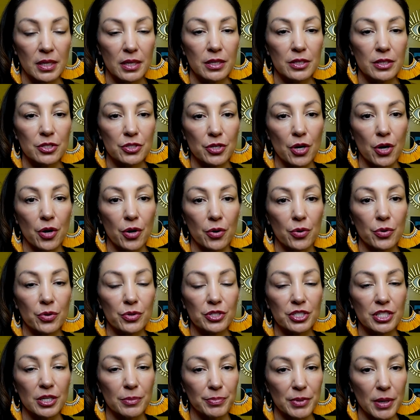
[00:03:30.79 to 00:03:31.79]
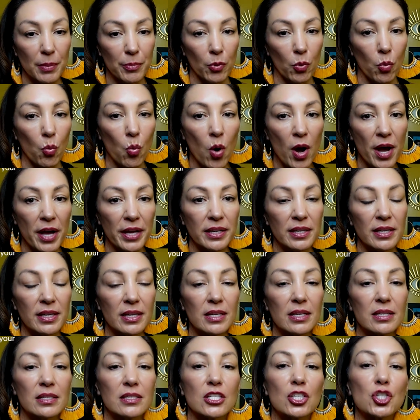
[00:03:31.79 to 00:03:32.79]
So tip number one
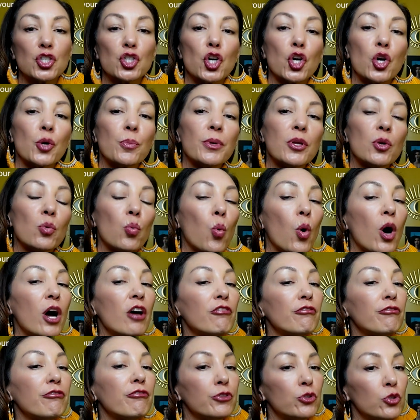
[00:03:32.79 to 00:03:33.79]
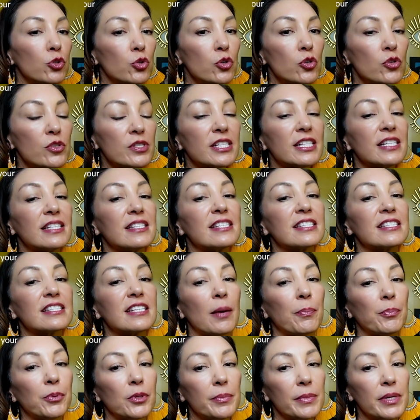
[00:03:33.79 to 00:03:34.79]
is determine what foods and
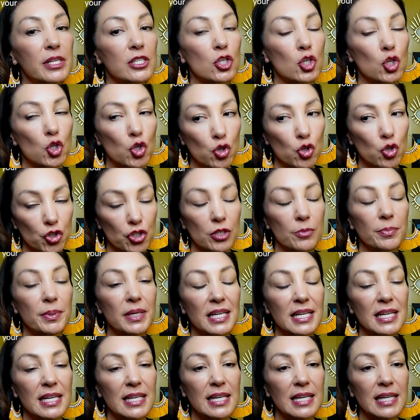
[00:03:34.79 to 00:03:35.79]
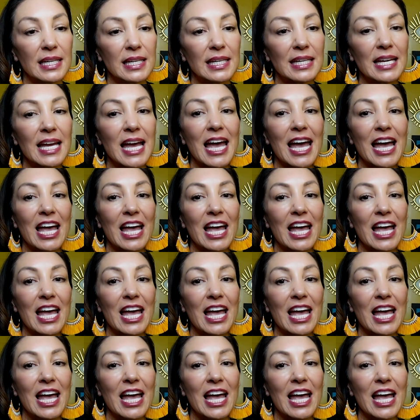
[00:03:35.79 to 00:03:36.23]
supplements you should be eating